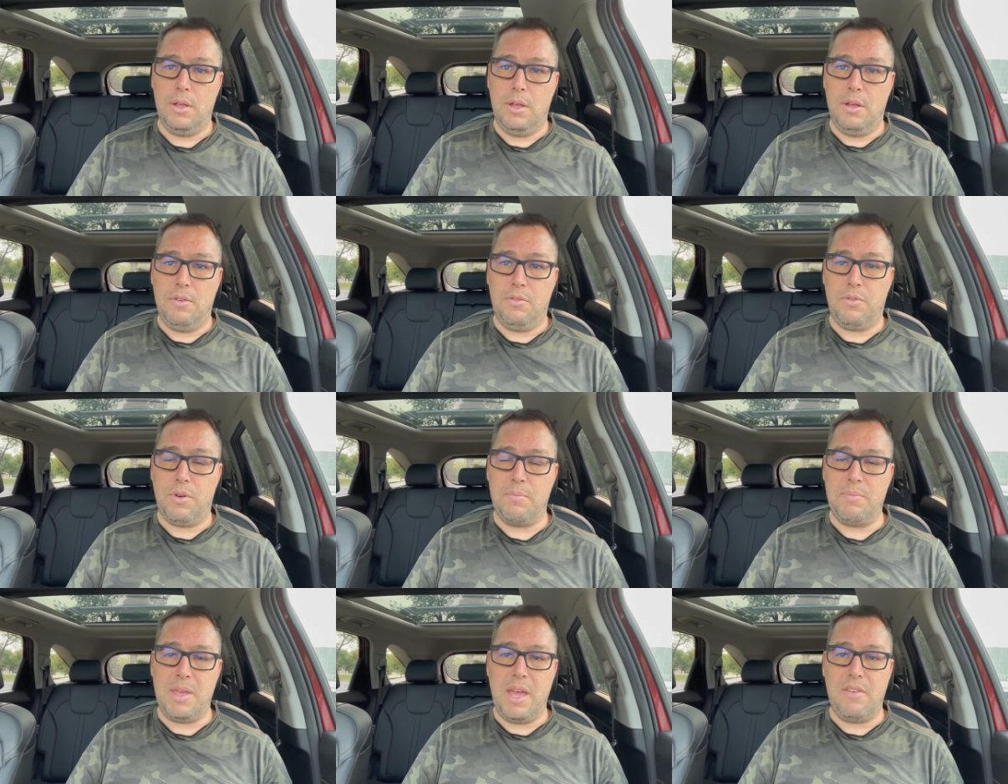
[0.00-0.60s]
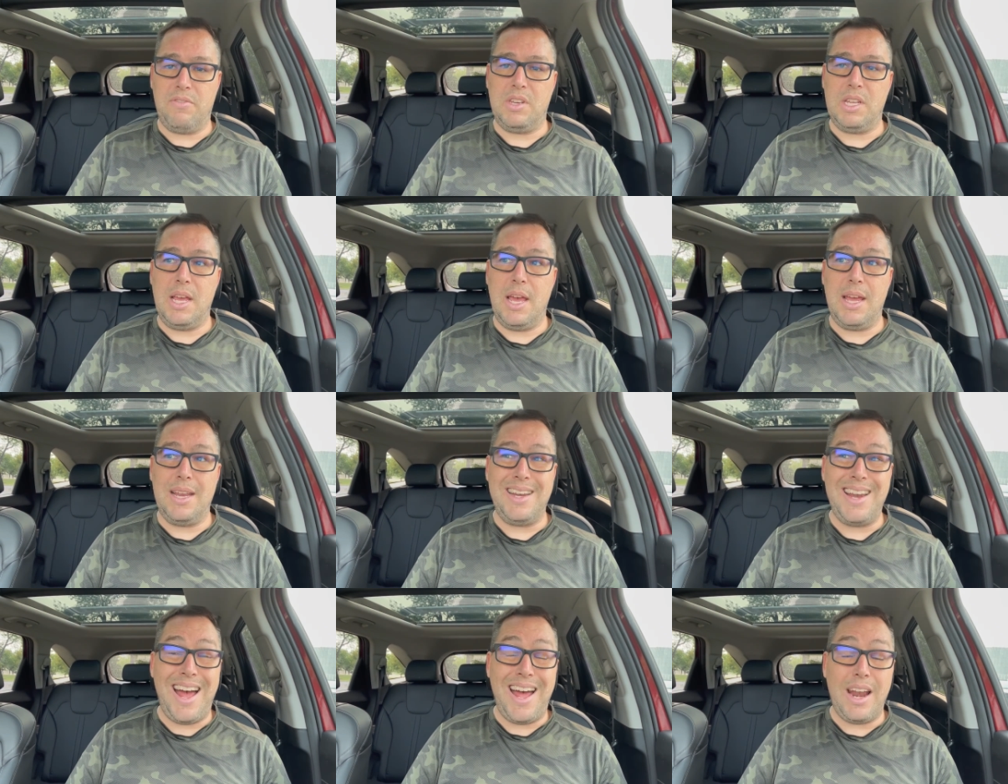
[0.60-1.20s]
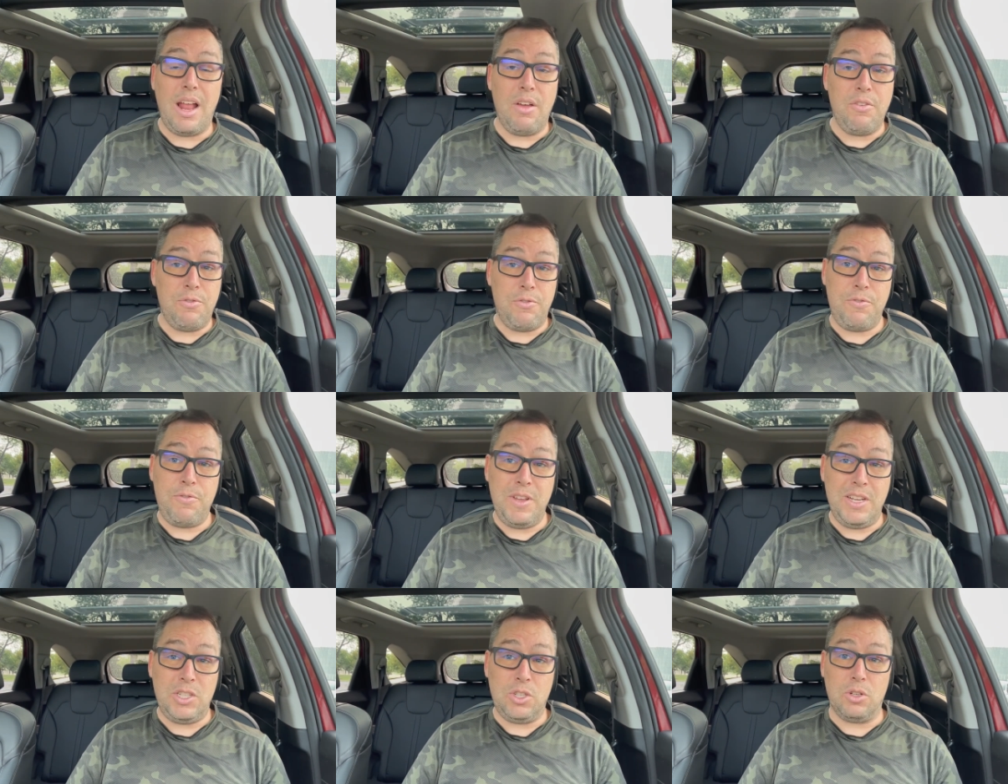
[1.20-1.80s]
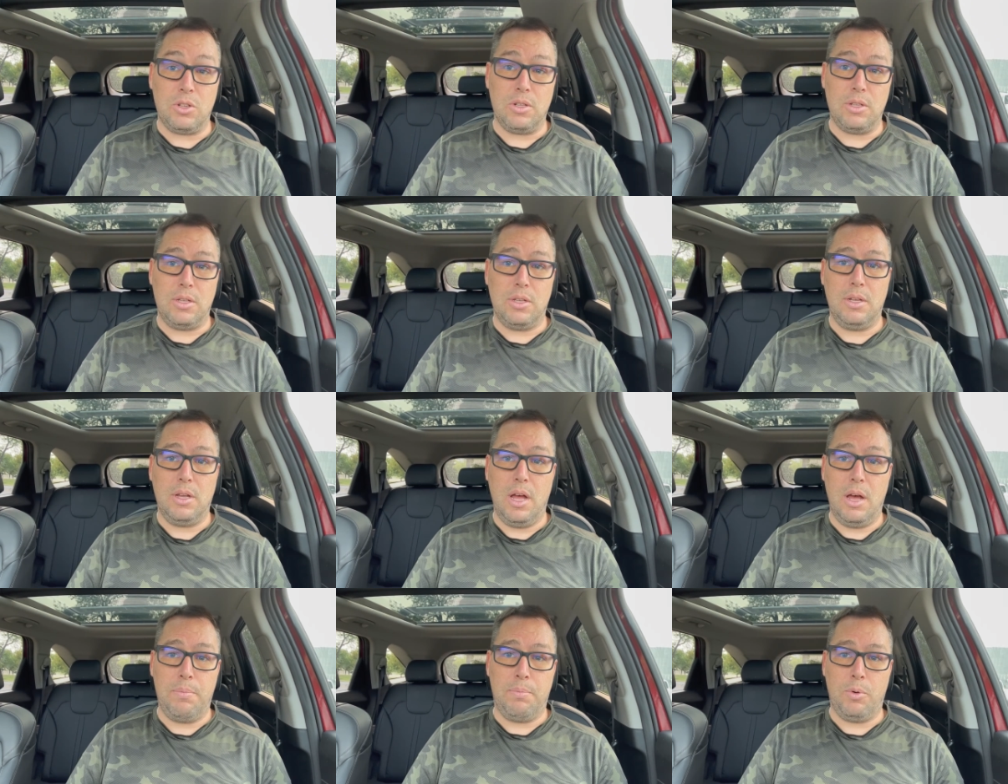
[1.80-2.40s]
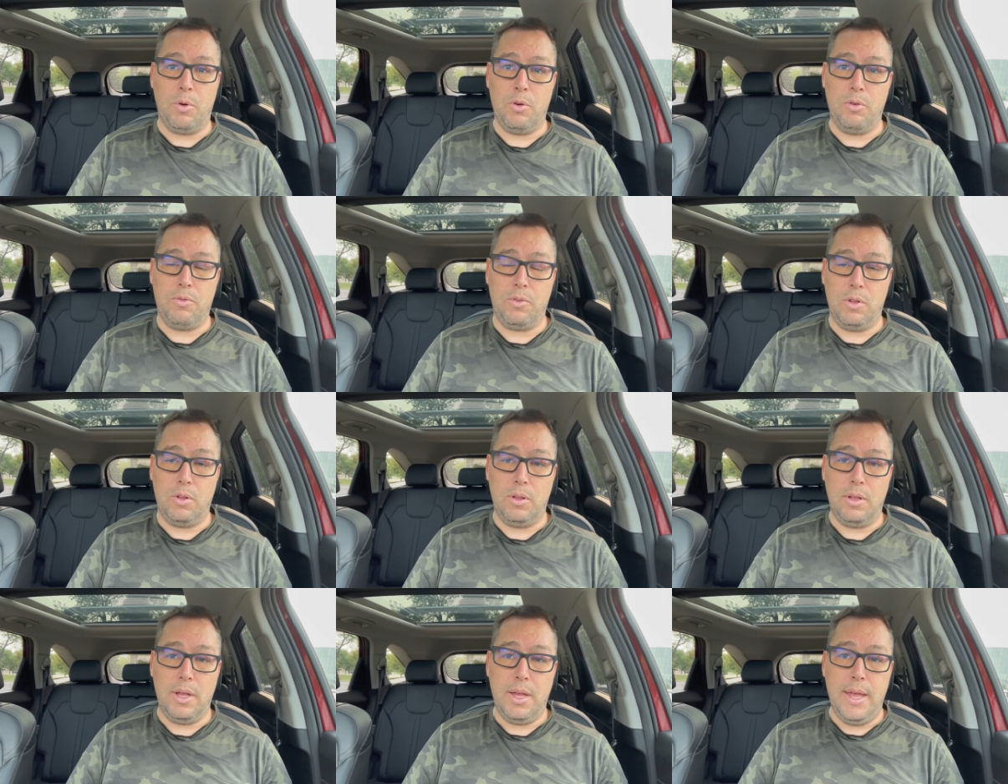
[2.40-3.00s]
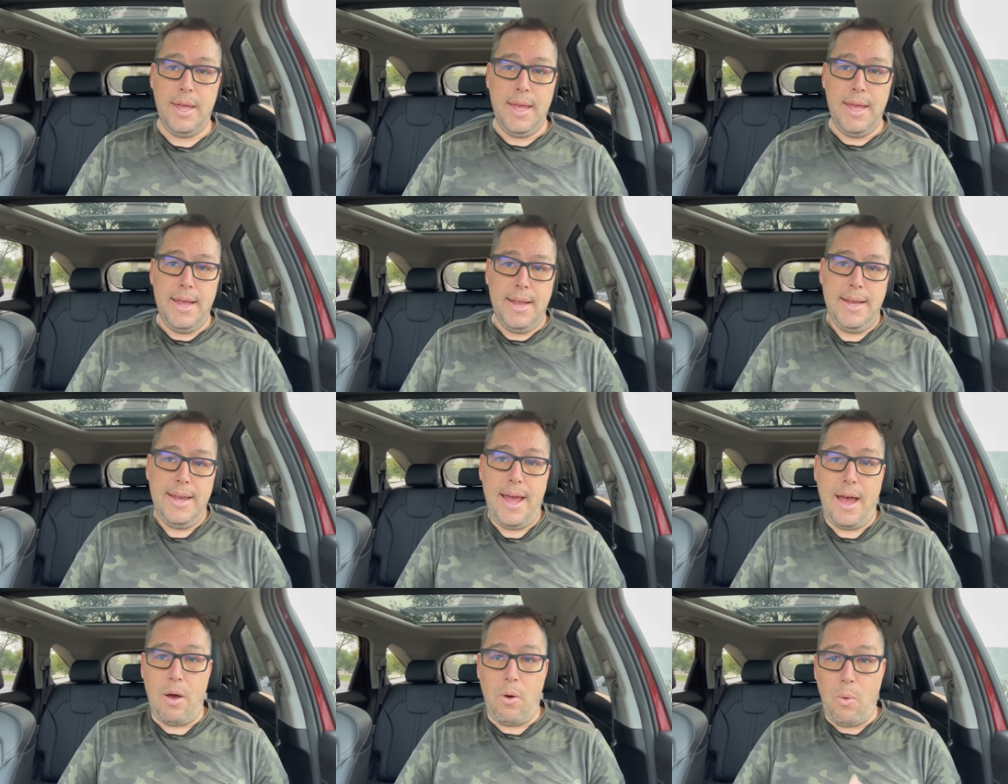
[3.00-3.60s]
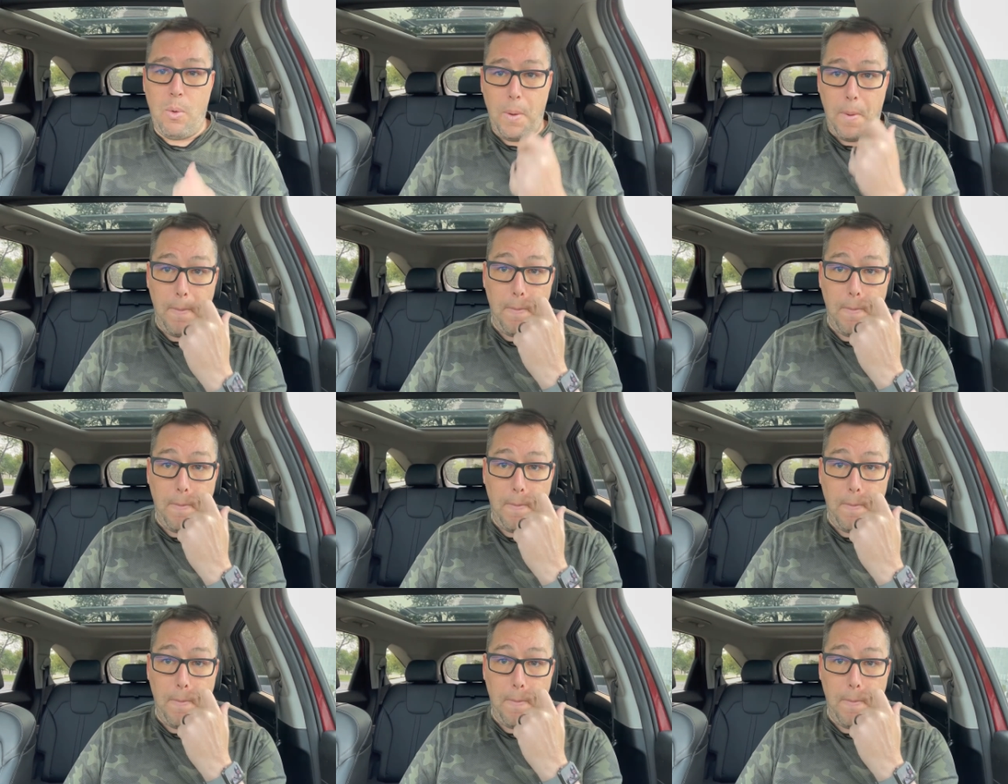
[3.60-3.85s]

from the FDA, not official approval. Now,